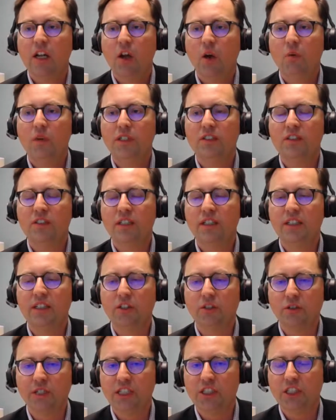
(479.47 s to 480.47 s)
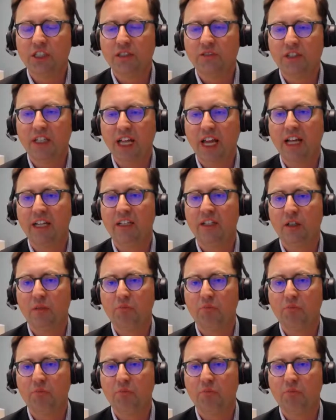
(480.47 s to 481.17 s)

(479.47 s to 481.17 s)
was the creation of the Canada